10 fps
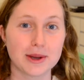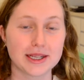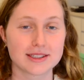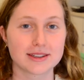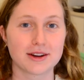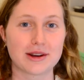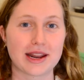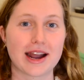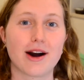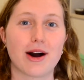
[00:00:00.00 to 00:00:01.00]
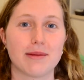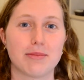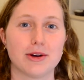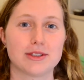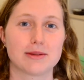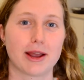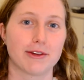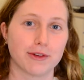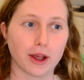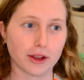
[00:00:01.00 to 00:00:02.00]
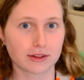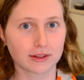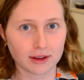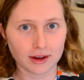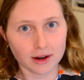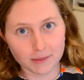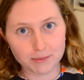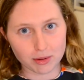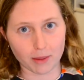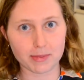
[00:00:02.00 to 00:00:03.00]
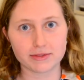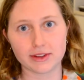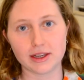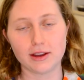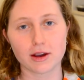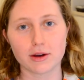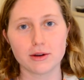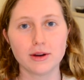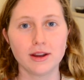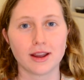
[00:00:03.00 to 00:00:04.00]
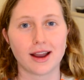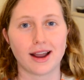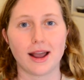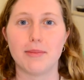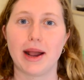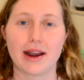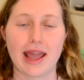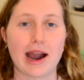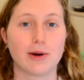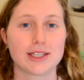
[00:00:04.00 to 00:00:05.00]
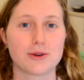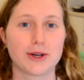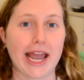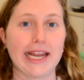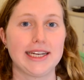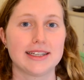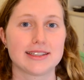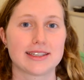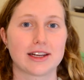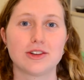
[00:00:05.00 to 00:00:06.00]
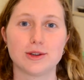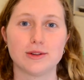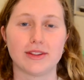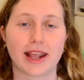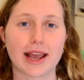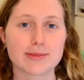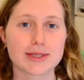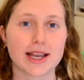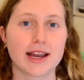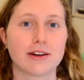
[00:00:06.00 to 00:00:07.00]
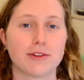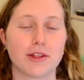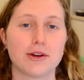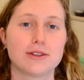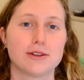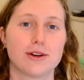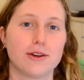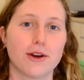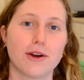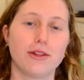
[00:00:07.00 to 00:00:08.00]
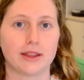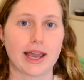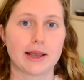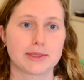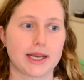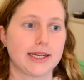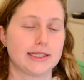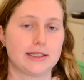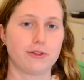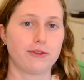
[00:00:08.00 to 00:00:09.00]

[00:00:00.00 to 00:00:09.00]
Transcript: weeks ago now I posted my first proper video about how I scored 80 in section 2 of the GAMSAT. For those who don't know, the GAMSAT is the